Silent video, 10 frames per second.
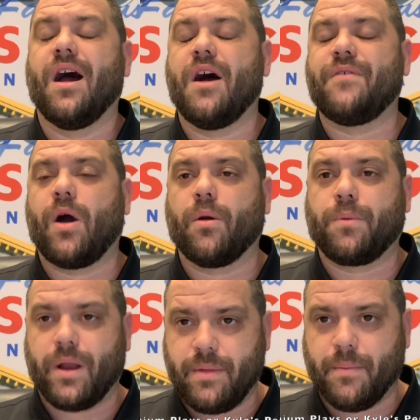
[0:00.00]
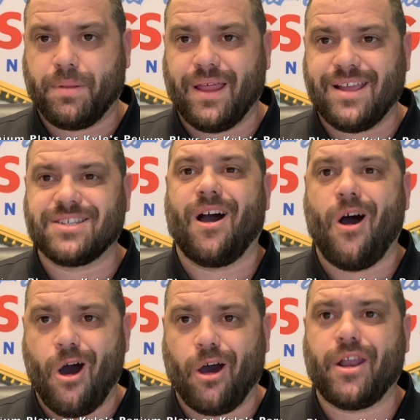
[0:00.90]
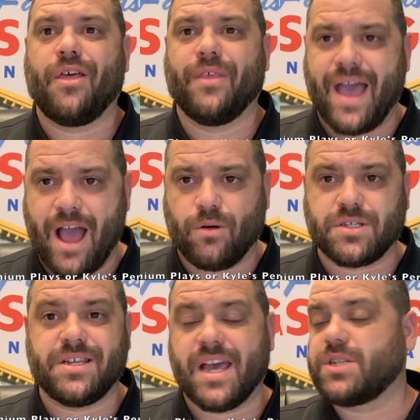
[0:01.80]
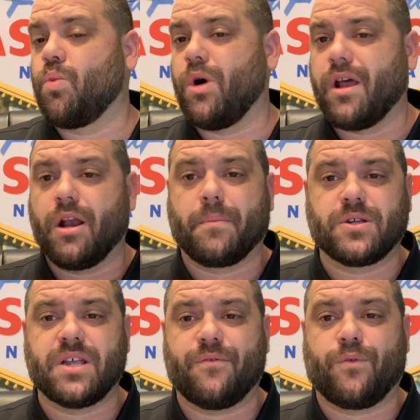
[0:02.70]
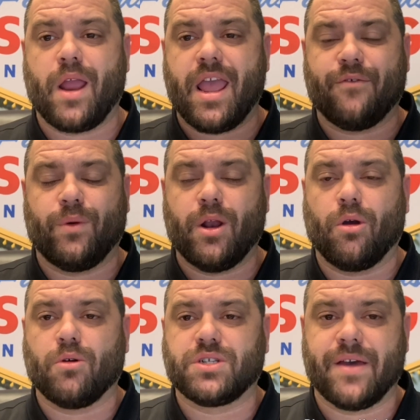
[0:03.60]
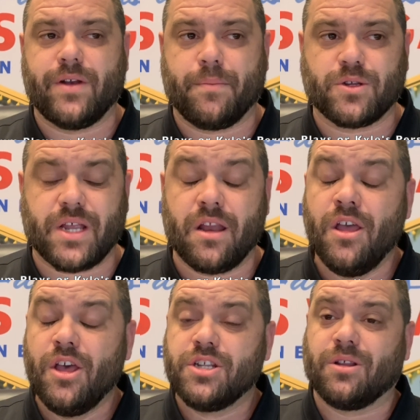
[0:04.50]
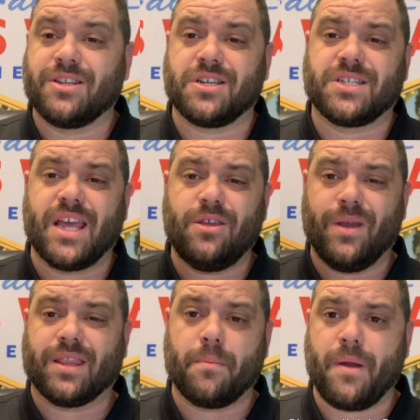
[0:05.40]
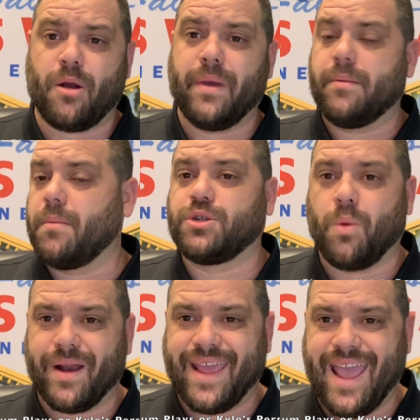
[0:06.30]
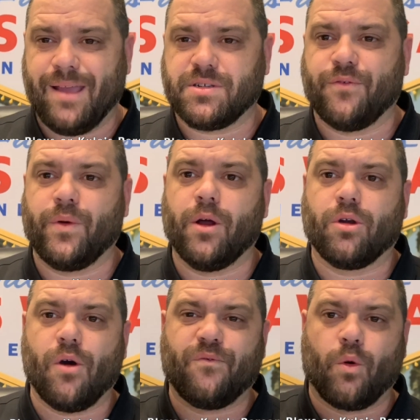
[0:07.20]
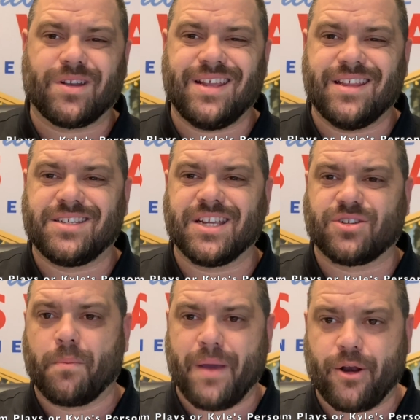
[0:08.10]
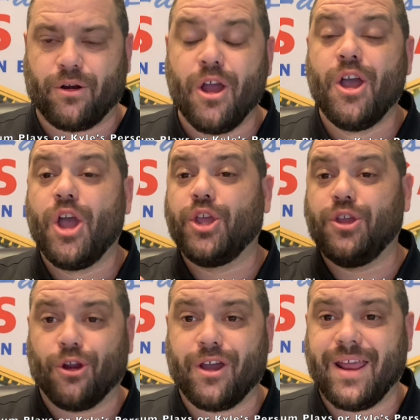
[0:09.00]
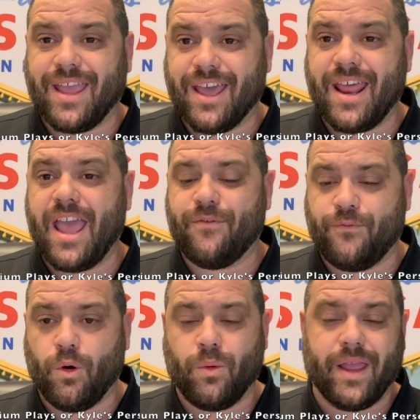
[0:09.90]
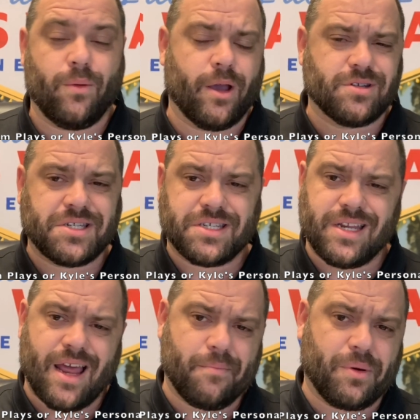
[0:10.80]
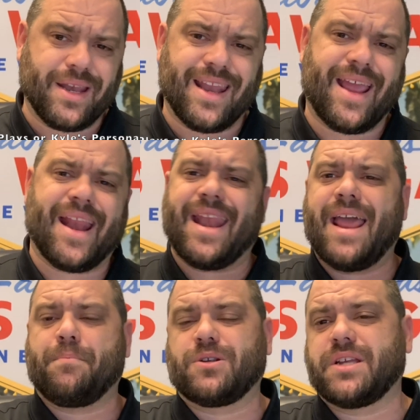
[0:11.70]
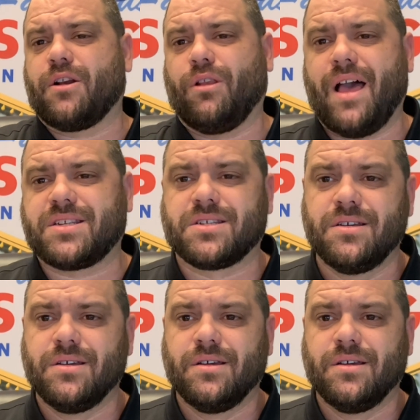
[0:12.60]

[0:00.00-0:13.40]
of our premium plays on the house. Yes, 100% free if we don't go 70%. So let's just say you get the bare minimum 20 games. If we don't go 14-6 or better, you're going to get a full week. We go 69.999% or less,